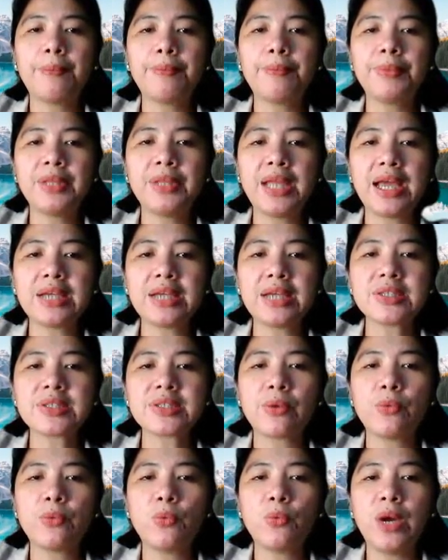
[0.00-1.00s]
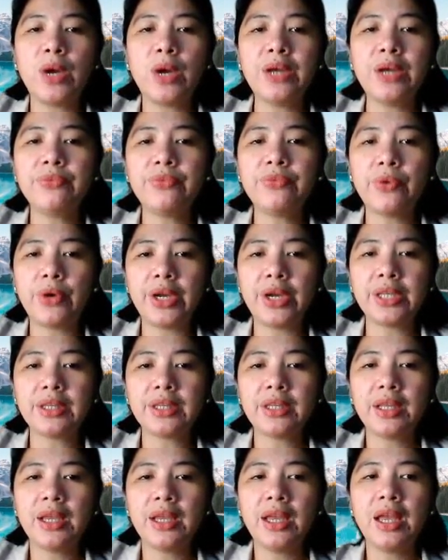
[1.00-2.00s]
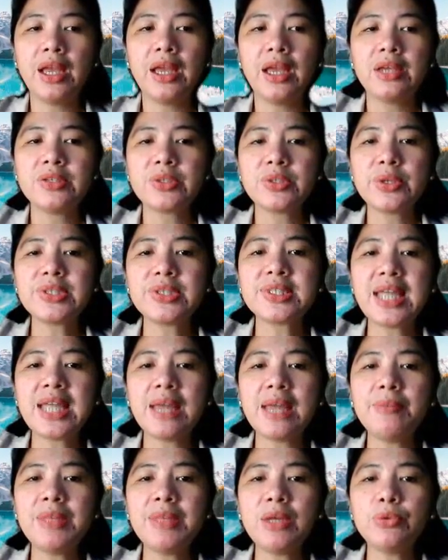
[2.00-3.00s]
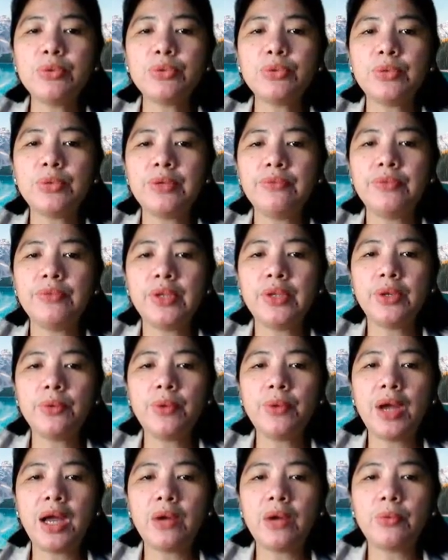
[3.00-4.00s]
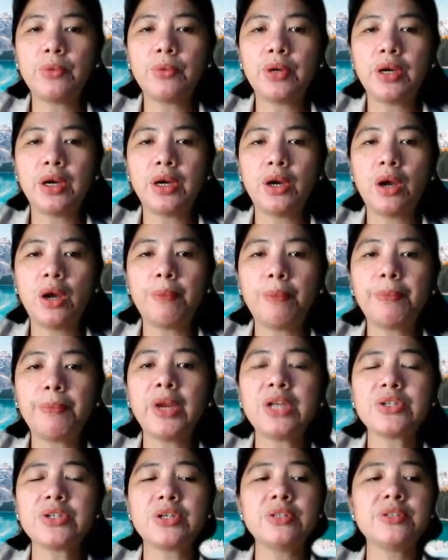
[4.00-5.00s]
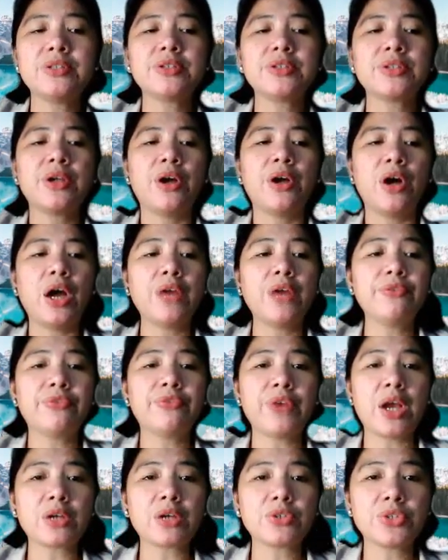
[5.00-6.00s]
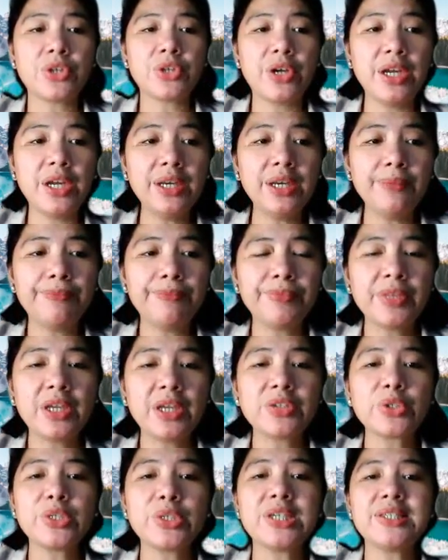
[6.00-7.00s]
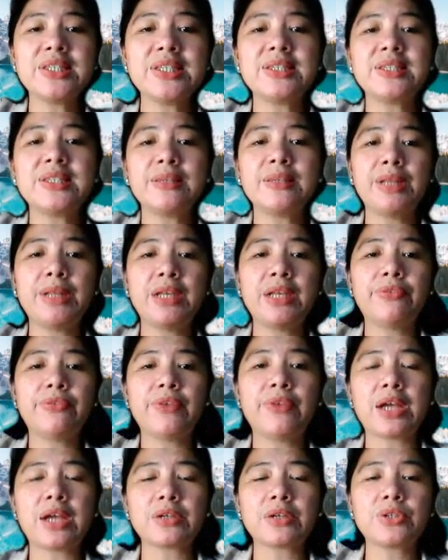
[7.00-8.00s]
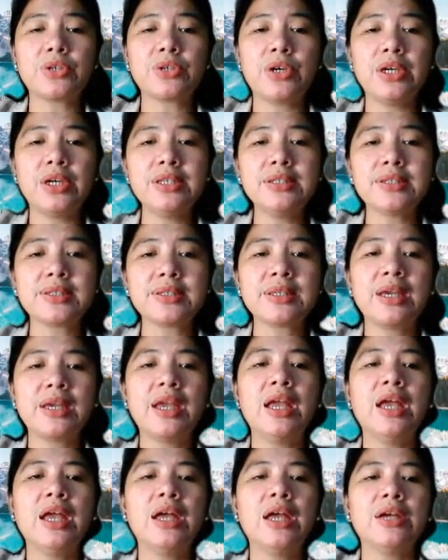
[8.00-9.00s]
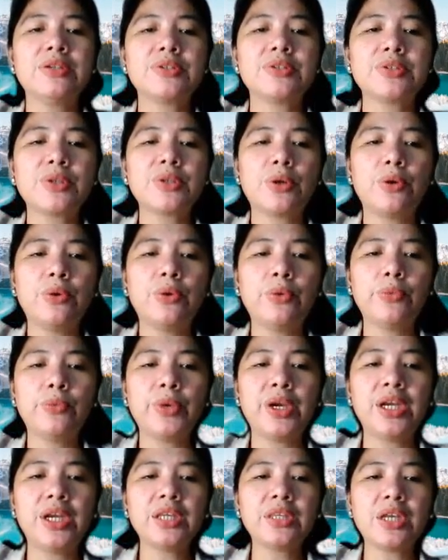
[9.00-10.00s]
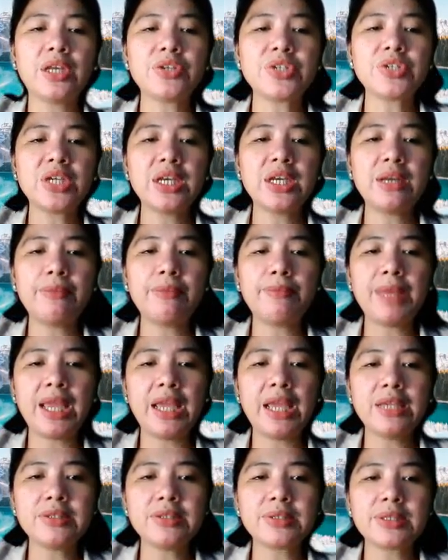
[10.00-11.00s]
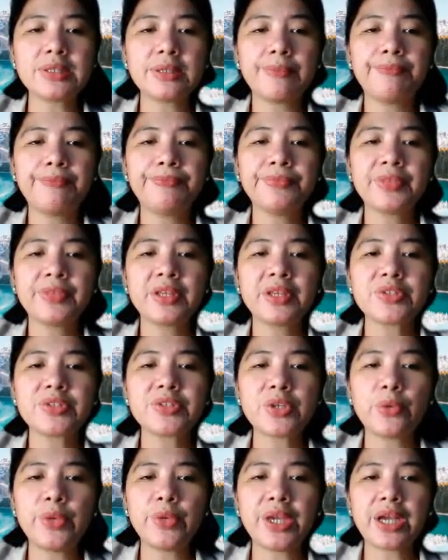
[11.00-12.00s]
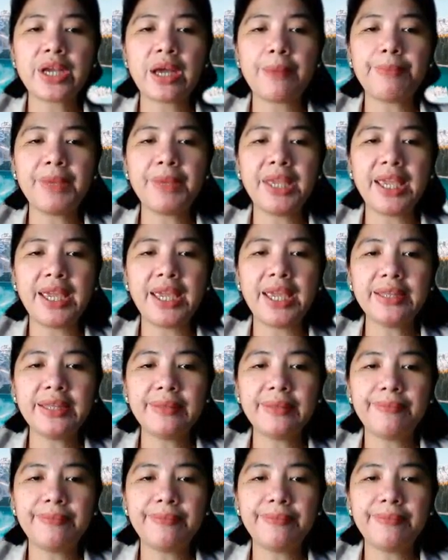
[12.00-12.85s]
plus 1/4. So it's time now to review our operations on fraction. So this is similar fractions. So we're not touching the base. So we copy it.